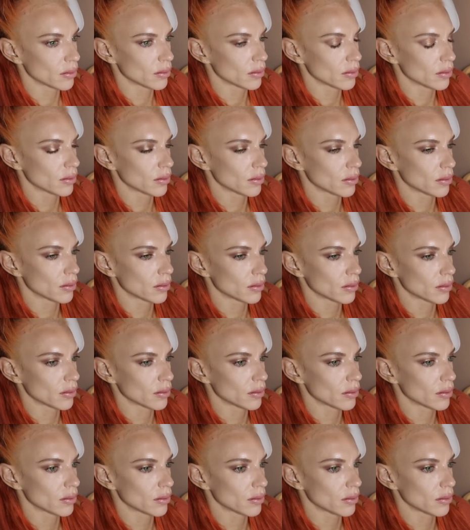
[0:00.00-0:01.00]

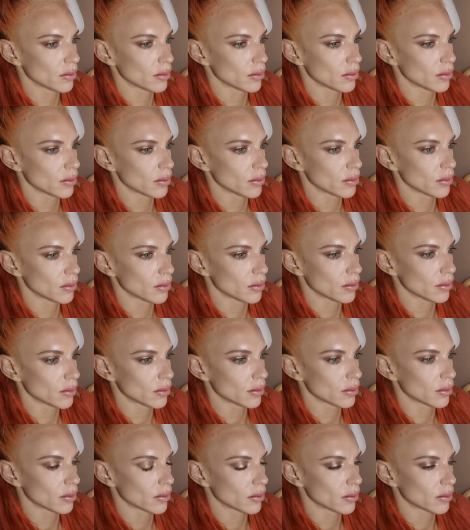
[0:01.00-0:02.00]

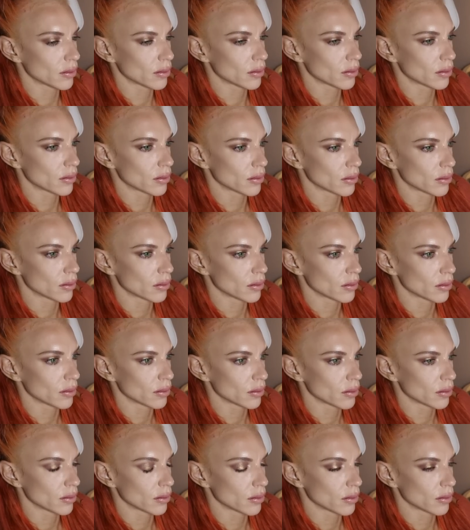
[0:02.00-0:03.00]

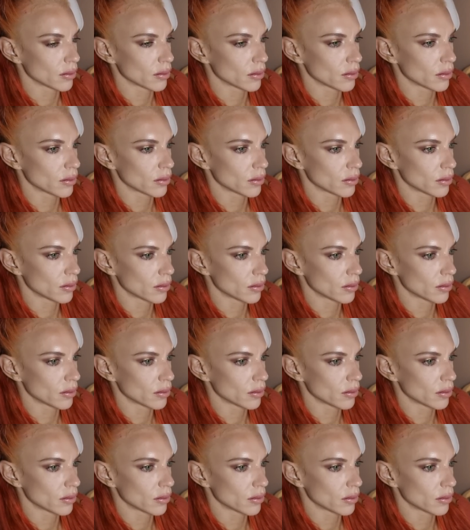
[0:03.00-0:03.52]
[no speech]